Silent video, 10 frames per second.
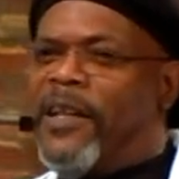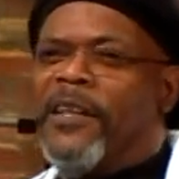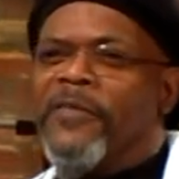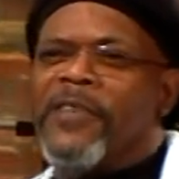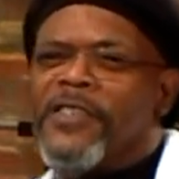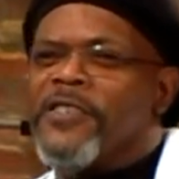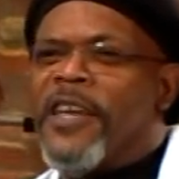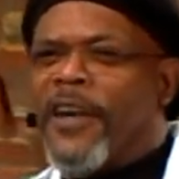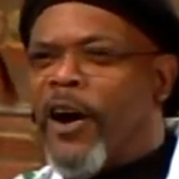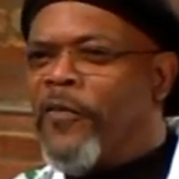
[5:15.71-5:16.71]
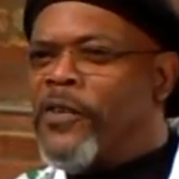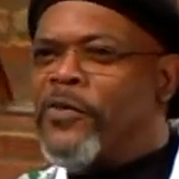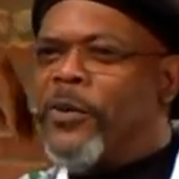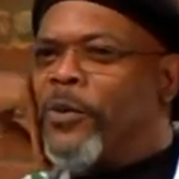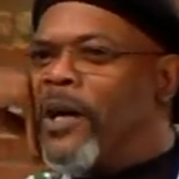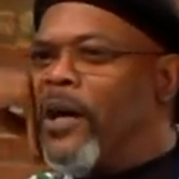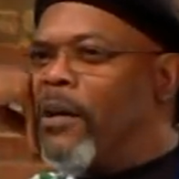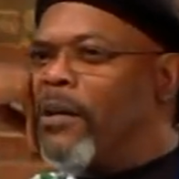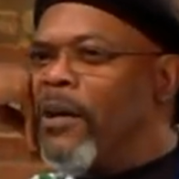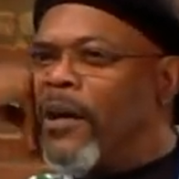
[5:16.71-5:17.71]
And I lived in the SNCC office for a
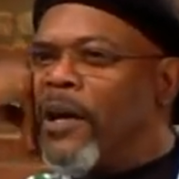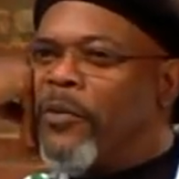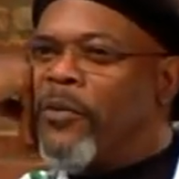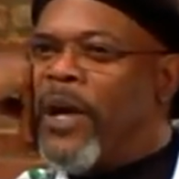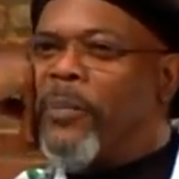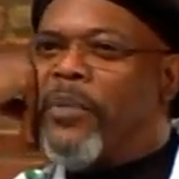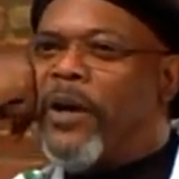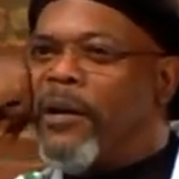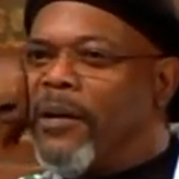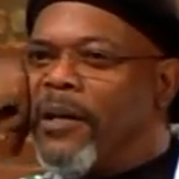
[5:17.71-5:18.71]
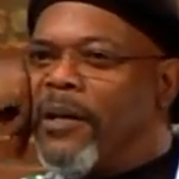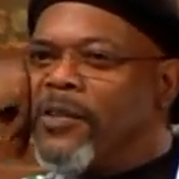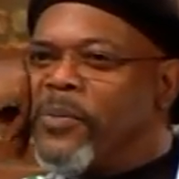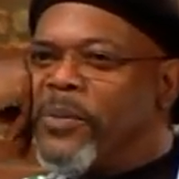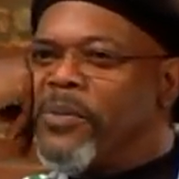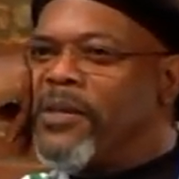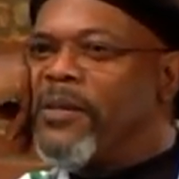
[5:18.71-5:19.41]
while and hung out with Rap Brown and all these people. So